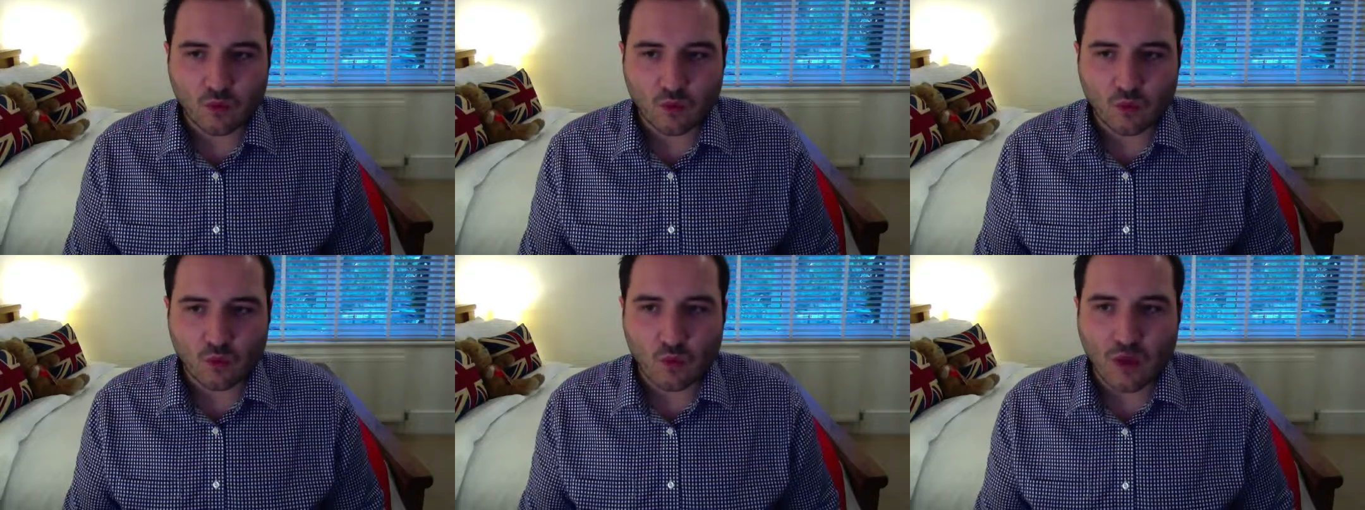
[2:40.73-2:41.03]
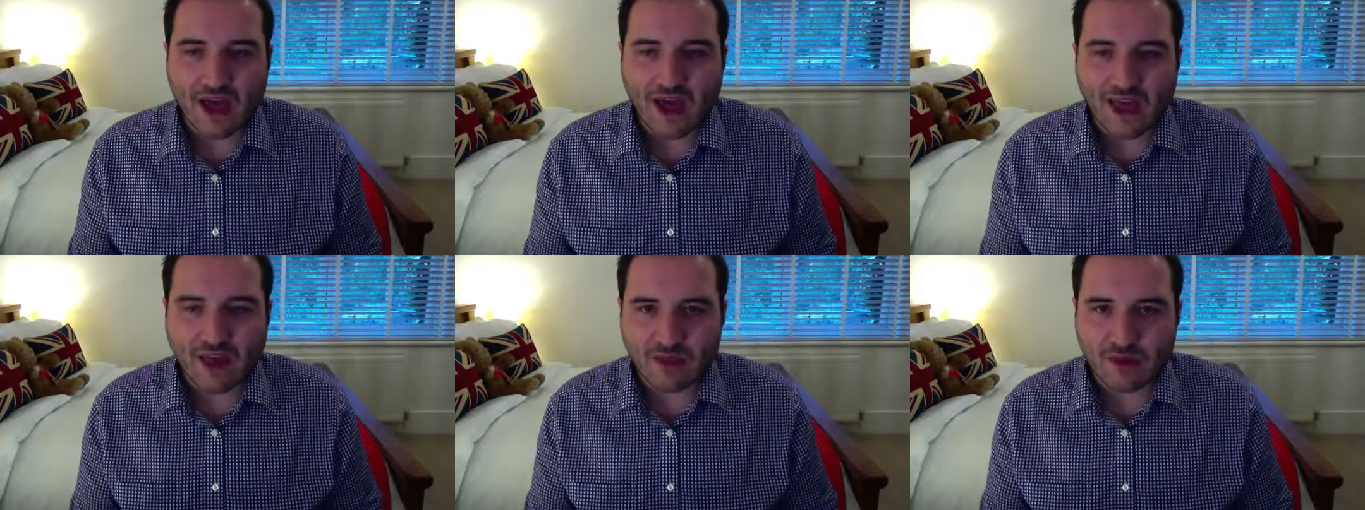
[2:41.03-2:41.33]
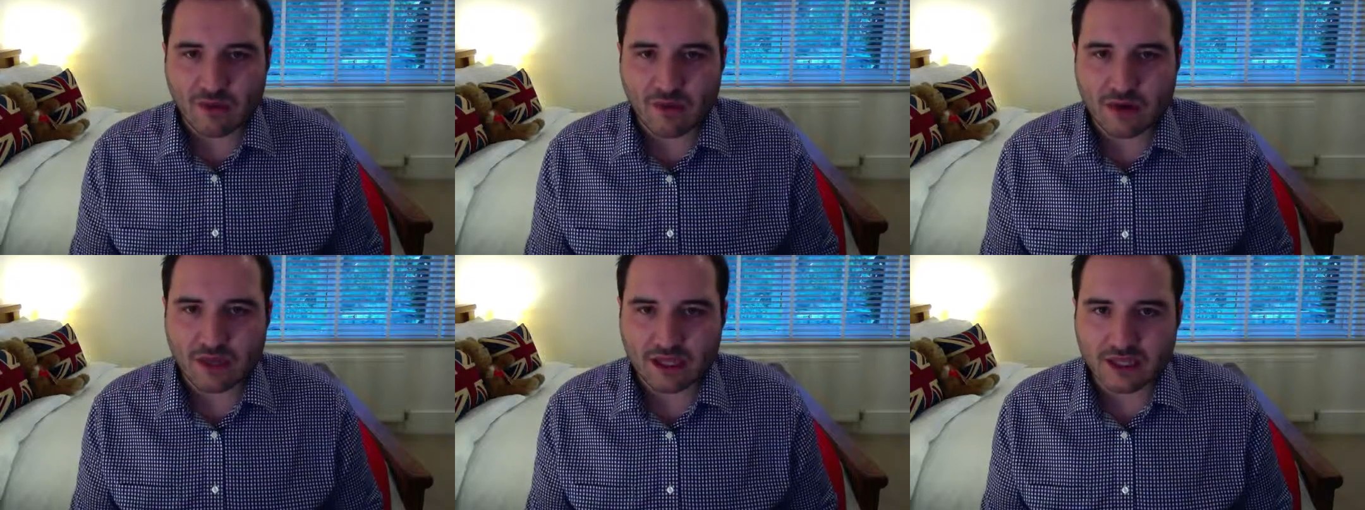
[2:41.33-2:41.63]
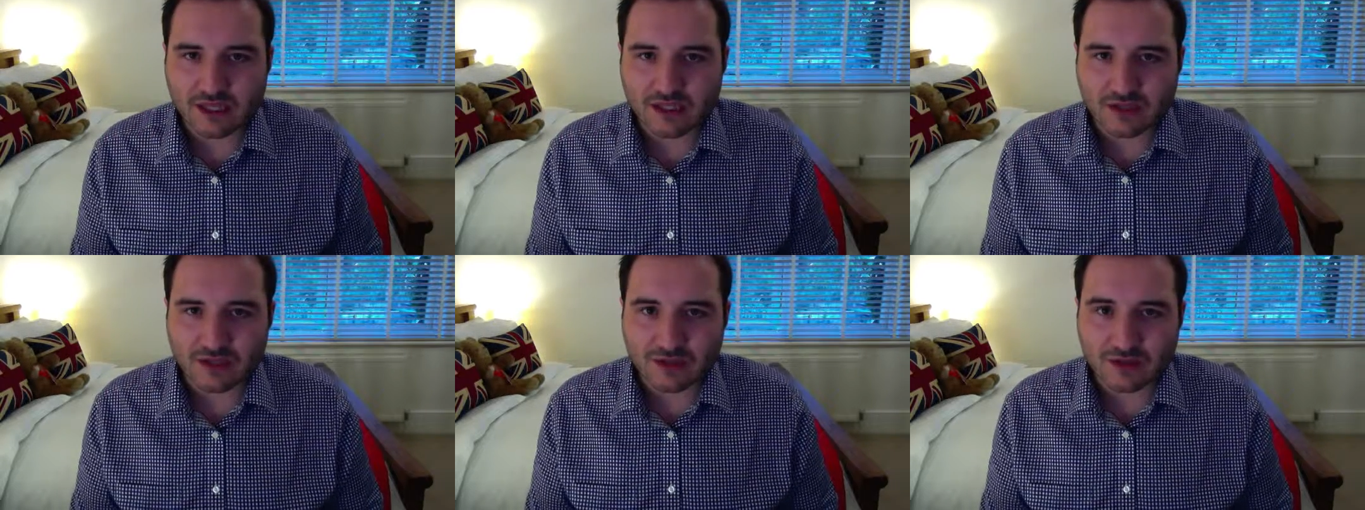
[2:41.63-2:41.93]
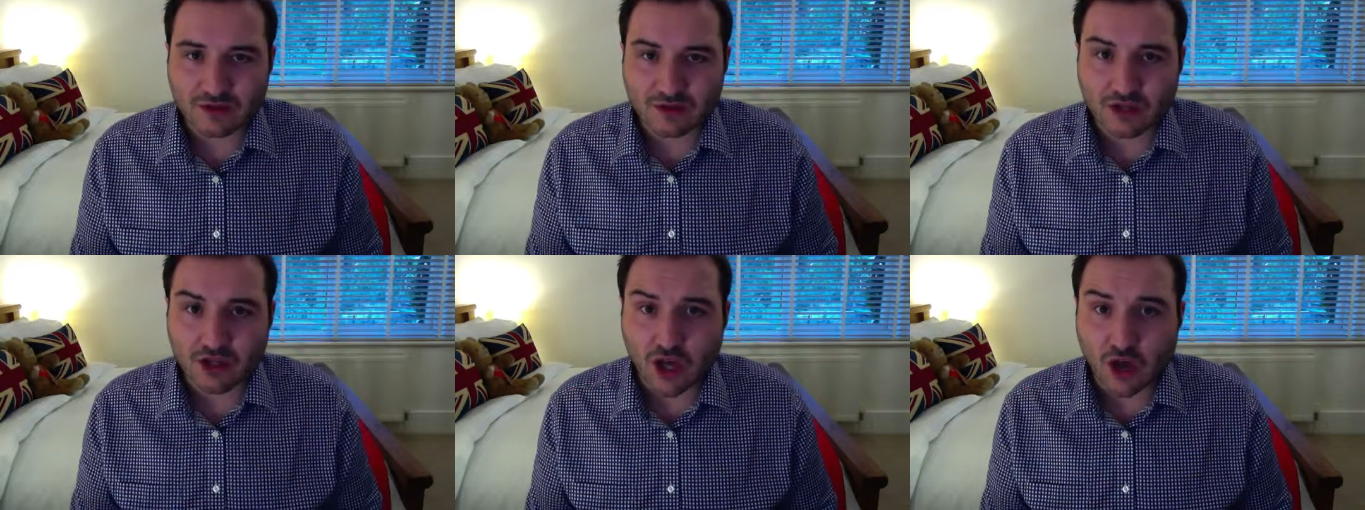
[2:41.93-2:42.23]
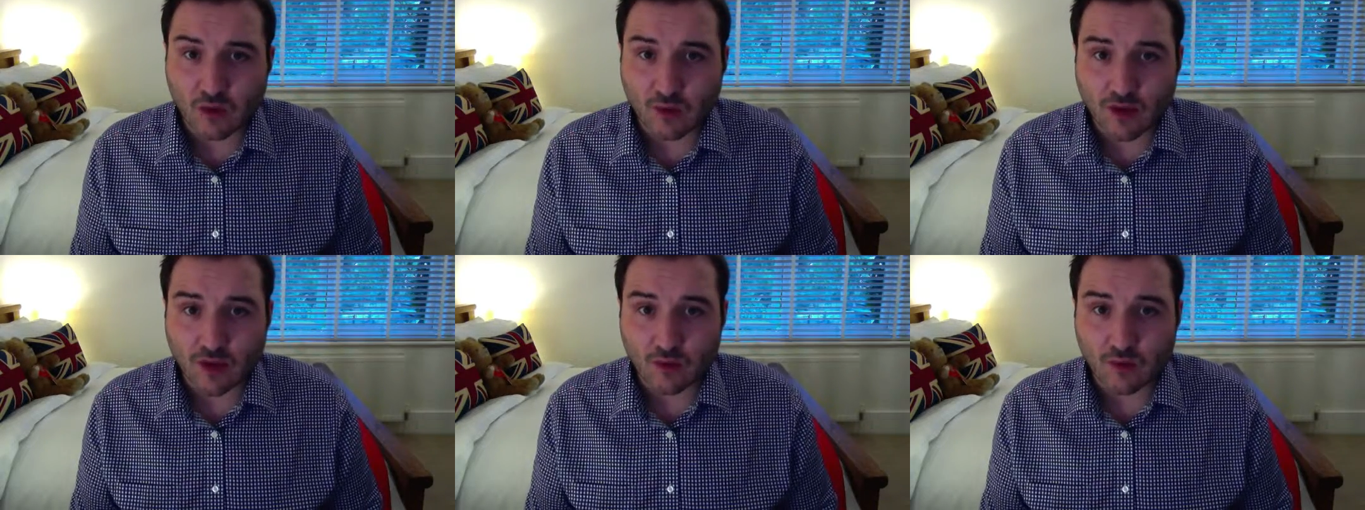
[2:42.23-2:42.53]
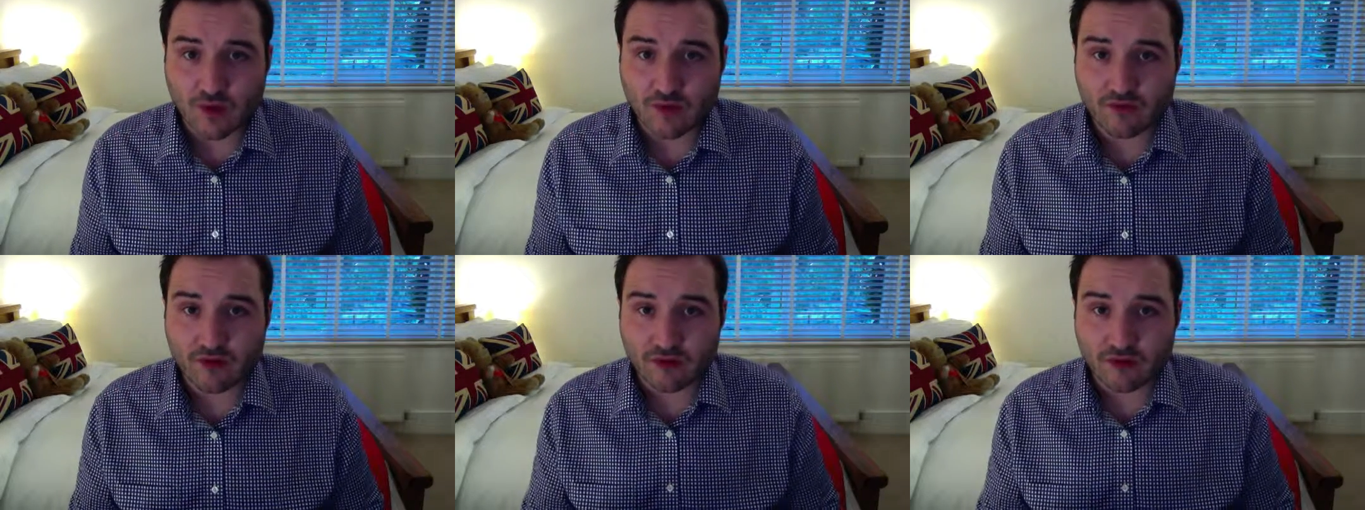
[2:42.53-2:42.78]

where the money is going, whether